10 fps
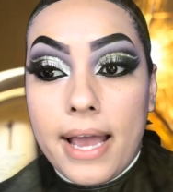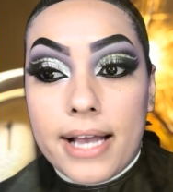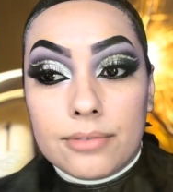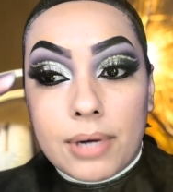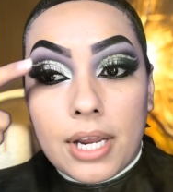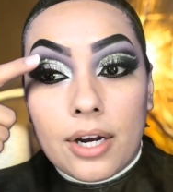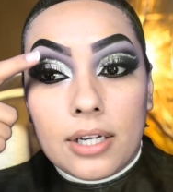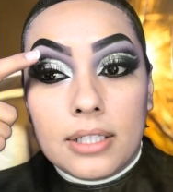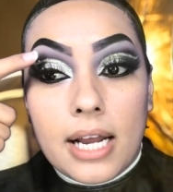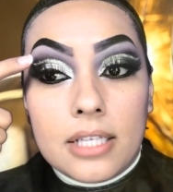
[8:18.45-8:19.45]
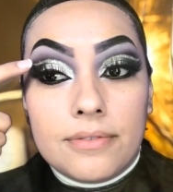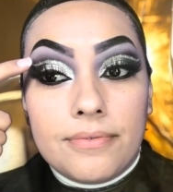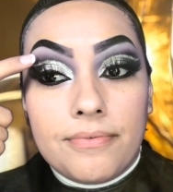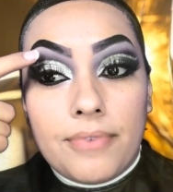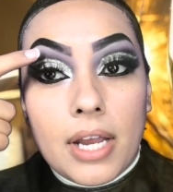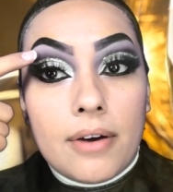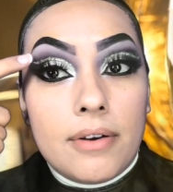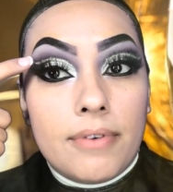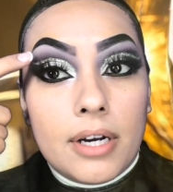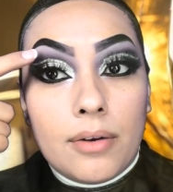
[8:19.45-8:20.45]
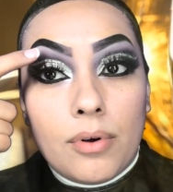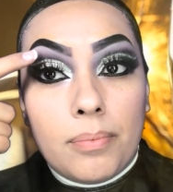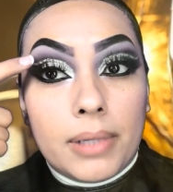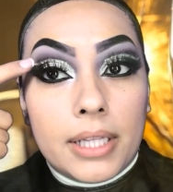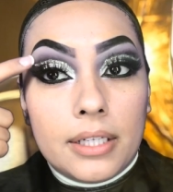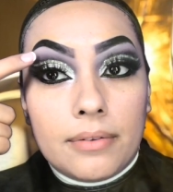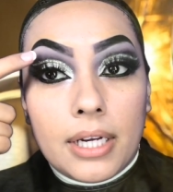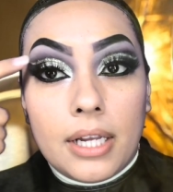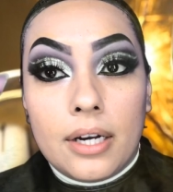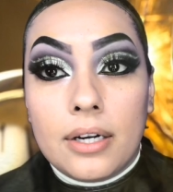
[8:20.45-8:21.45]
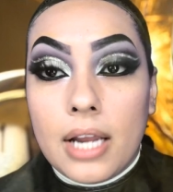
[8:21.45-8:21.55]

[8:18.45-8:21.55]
As right here, a nice, very well blended right here,